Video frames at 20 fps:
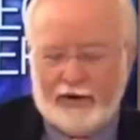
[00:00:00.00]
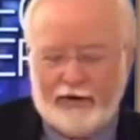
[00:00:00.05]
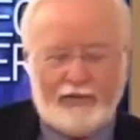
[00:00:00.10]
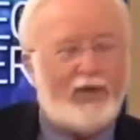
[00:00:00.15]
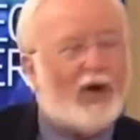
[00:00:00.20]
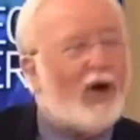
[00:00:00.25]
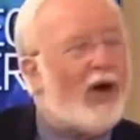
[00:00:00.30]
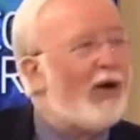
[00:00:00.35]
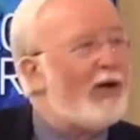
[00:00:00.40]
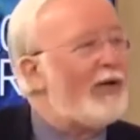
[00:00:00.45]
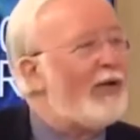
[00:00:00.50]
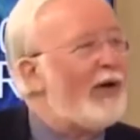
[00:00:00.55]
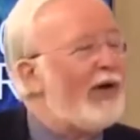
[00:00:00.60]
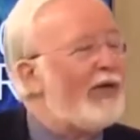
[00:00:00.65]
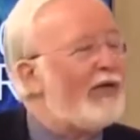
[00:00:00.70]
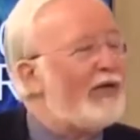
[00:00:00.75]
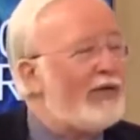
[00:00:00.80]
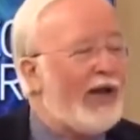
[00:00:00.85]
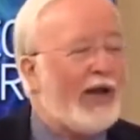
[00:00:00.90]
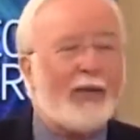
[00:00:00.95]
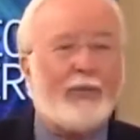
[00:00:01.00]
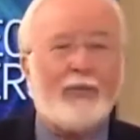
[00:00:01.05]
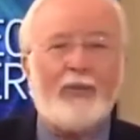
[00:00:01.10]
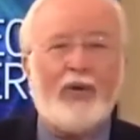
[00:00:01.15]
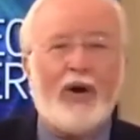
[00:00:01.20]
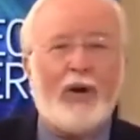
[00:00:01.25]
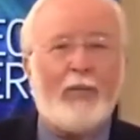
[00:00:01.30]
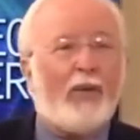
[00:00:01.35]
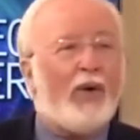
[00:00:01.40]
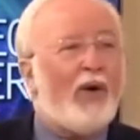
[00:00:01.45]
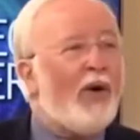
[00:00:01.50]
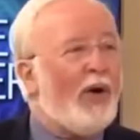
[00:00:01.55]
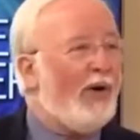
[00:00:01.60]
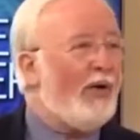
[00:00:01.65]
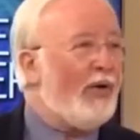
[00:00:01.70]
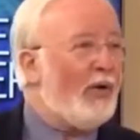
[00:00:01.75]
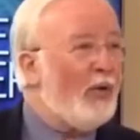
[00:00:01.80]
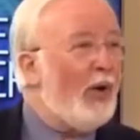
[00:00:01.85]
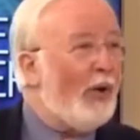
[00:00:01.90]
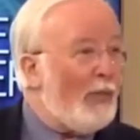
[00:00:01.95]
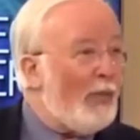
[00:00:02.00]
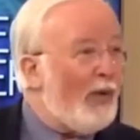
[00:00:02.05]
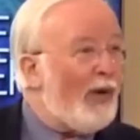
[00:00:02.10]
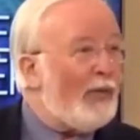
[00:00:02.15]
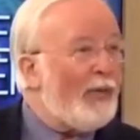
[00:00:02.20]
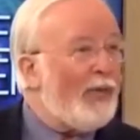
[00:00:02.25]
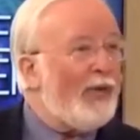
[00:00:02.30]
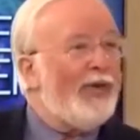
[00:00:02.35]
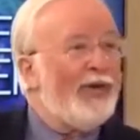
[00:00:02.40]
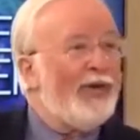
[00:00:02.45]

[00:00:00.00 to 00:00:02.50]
various cognates like prepper, are you a